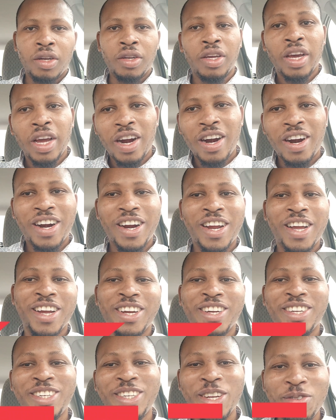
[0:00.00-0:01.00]
here,
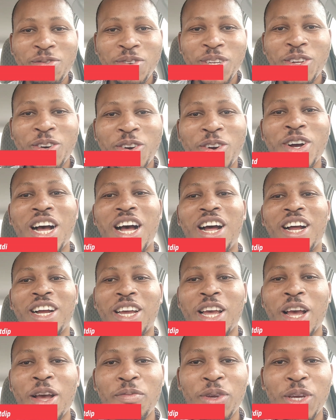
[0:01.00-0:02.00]
Davido and
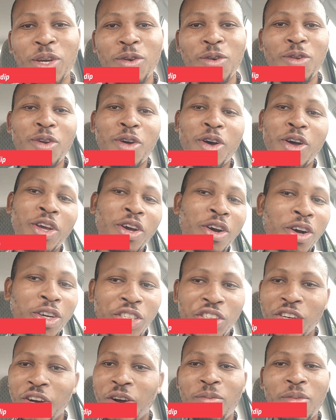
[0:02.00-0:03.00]
Kemi Olunloyo,
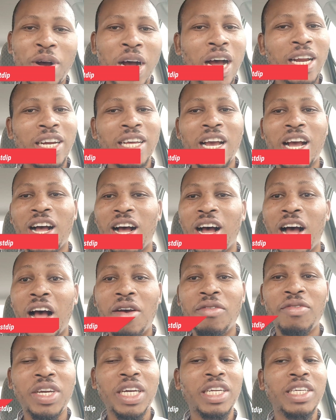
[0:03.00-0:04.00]
Chioma, they are
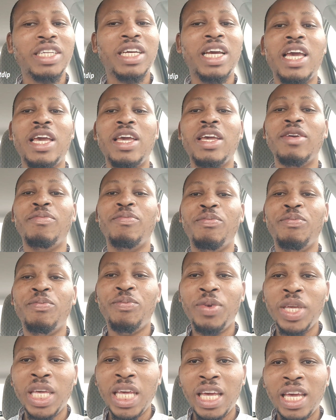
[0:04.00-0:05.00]
having a
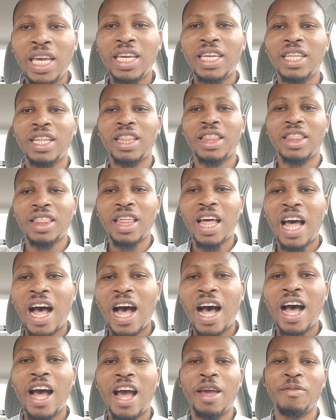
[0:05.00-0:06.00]
big
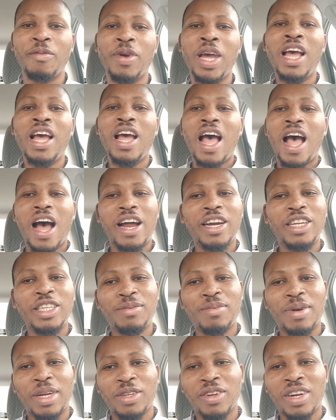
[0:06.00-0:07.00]
time at
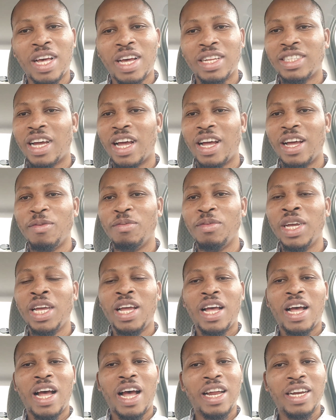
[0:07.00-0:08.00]
this particular time,
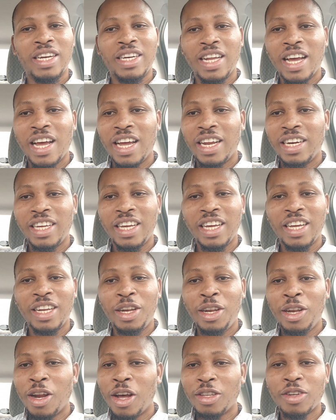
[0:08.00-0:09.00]
and then a
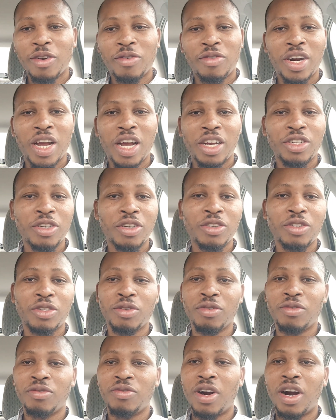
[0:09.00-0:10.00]
lot of reactions
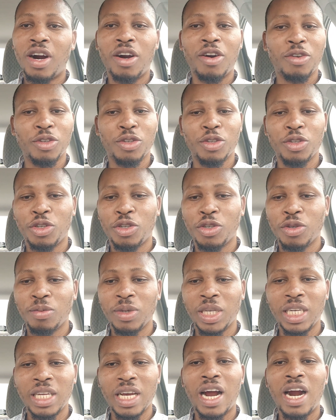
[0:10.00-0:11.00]
so far on social
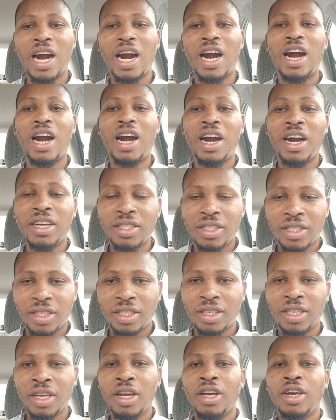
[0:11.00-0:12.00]
media
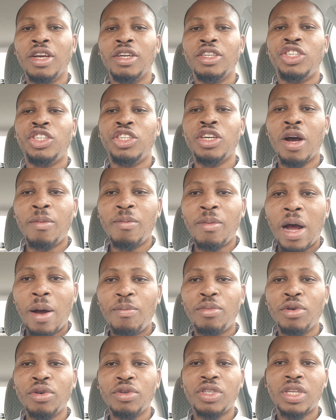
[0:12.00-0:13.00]
as
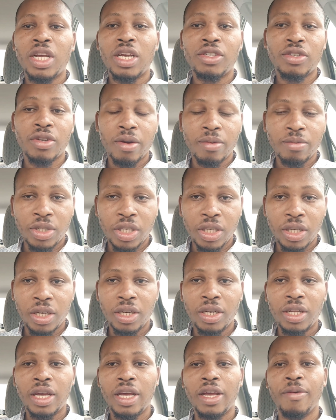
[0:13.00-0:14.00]
Chioma posted
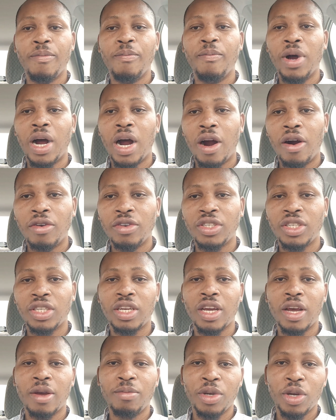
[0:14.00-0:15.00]
something about
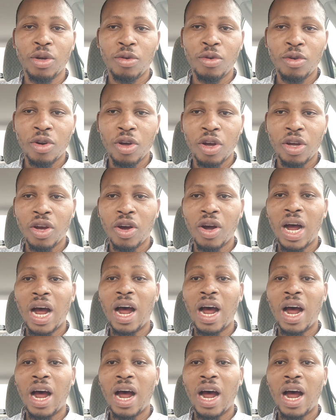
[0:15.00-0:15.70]
Kemi Olunloyo